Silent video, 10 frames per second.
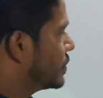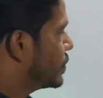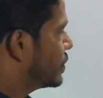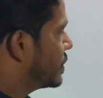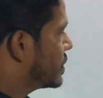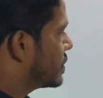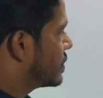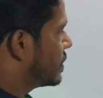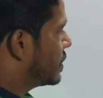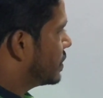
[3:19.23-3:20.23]
so this
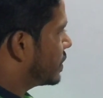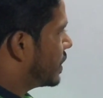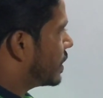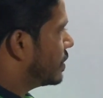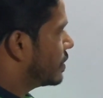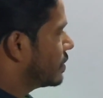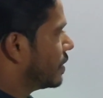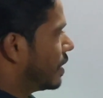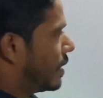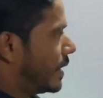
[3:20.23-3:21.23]
gray color.
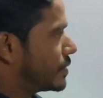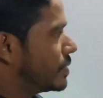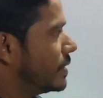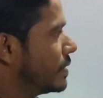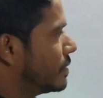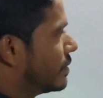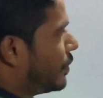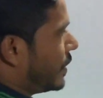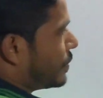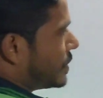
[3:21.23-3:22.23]
Actually
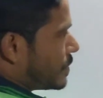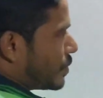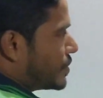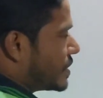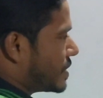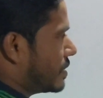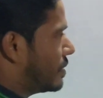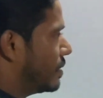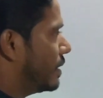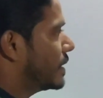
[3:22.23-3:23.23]
whatever this
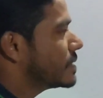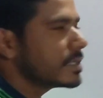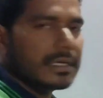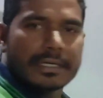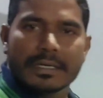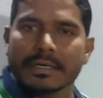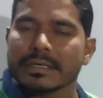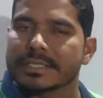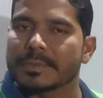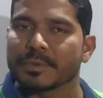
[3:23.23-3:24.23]
projection line
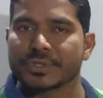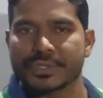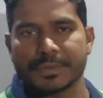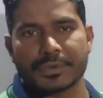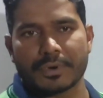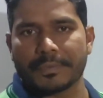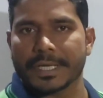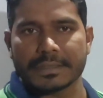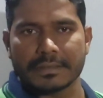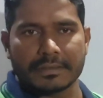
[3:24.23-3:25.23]
supposed to be drawn by
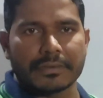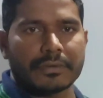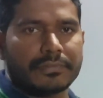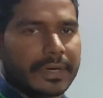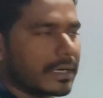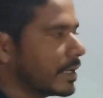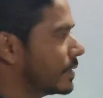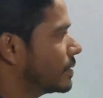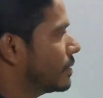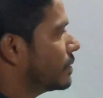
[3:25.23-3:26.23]
the front line,
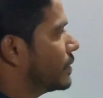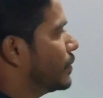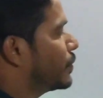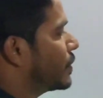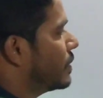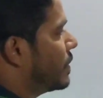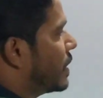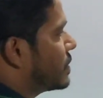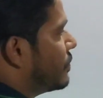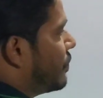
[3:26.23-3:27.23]
or you have to keep it
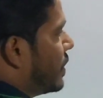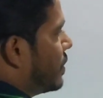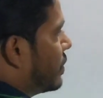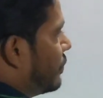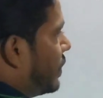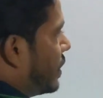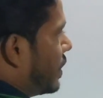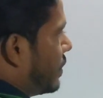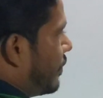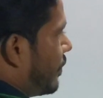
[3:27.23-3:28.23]
as a front
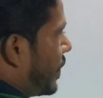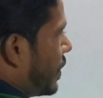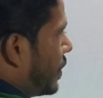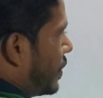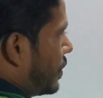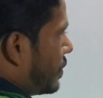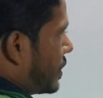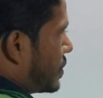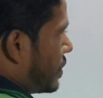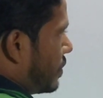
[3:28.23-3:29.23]
line.
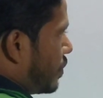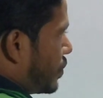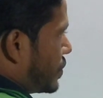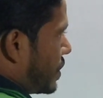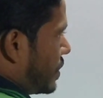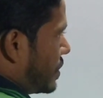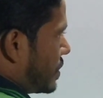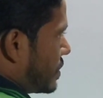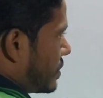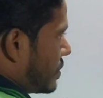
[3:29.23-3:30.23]
Okay, so I will project
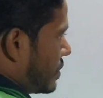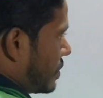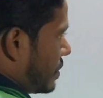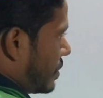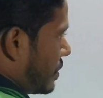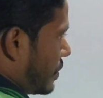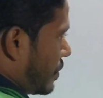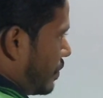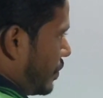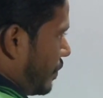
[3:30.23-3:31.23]
this in the
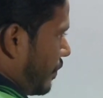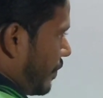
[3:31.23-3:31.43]
top view,